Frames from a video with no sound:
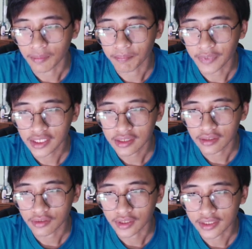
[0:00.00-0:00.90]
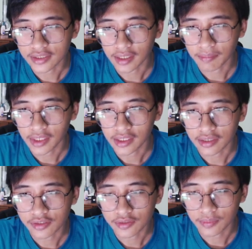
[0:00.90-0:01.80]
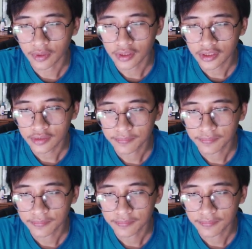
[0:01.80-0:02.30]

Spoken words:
big, you guys can make it smaller.